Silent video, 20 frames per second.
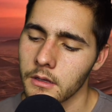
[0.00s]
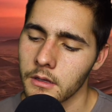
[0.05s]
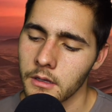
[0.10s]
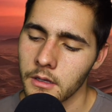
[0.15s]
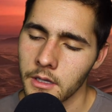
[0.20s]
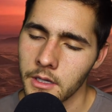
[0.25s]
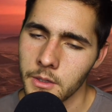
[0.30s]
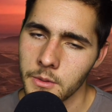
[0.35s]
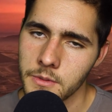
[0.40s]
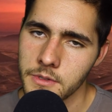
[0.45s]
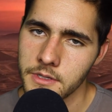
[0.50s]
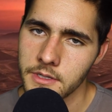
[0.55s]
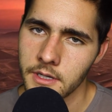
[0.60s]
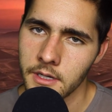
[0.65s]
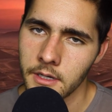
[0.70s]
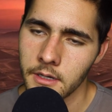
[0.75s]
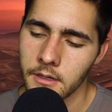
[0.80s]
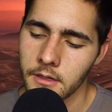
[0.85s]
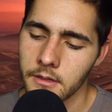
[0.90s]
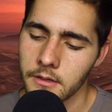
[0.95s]
Can you see
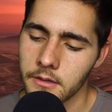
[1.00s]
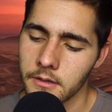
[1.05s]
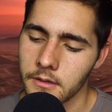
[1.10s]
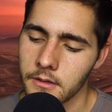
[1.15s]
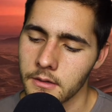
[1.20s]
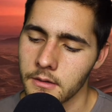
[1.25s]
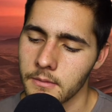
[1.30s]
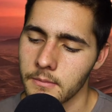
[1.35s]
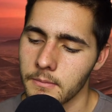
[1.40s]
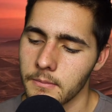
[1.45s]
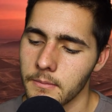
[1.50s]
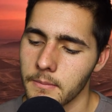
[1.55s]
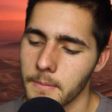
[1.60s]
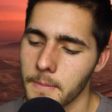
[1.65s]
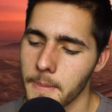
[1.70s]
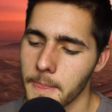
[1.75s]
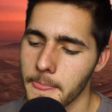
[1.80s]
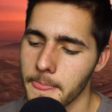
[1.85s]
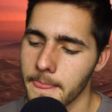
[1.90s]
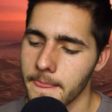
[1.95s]
it?
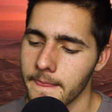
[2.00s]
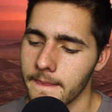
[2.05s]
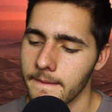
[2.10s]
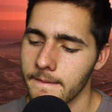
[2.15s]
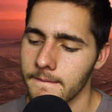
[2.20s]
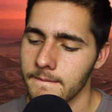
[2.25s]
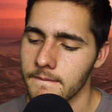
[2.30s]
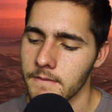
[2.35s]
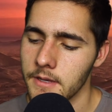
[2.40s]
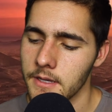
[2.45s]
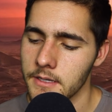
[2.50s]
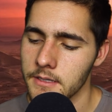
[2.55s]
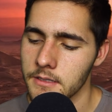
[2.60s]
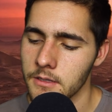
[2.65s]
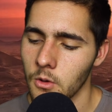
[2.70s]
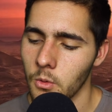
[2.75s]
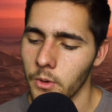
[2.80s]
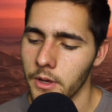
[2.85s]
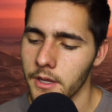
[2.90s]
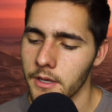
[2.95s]
Is
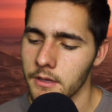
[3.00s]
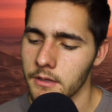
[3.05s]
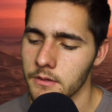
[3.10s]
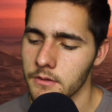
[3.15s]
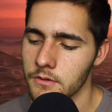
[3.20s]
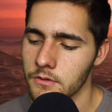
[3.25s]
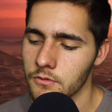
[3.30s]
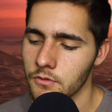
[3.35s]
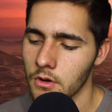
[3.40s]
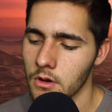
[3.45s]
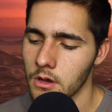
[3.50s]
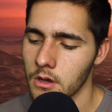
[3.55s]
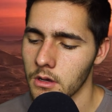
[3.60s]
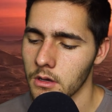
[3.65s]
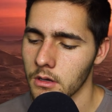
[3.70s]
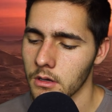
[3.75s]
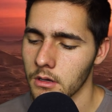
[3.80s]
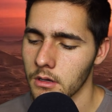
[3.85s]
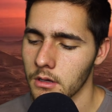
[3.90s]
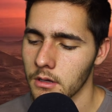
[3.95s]
the wind
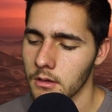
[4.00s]
strong?